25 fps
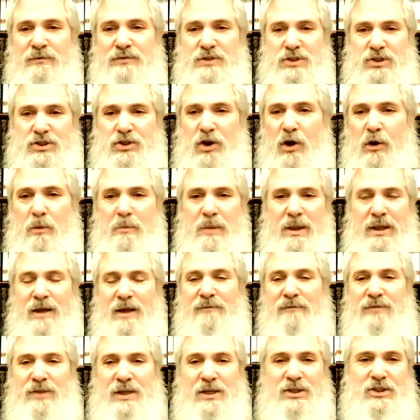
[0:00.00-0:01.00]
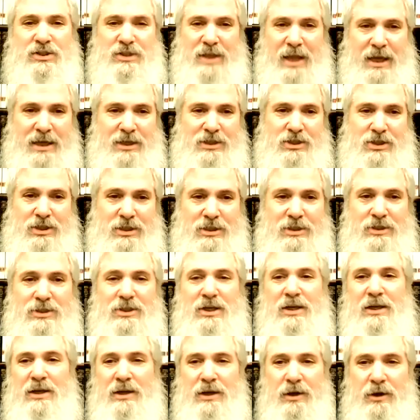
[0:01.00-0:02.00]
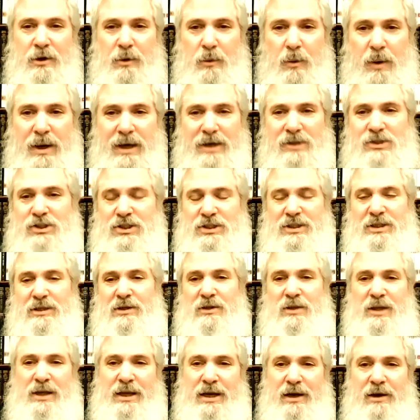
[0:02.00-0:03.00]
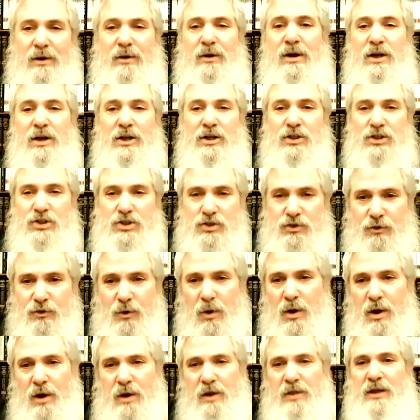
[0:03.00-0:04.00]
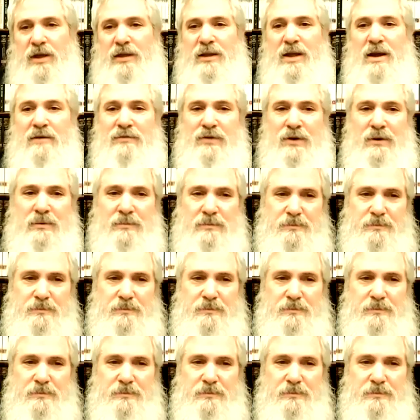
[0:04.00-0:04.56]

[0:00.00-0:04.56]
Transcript: so many of these nations, we're still here stronger than ever.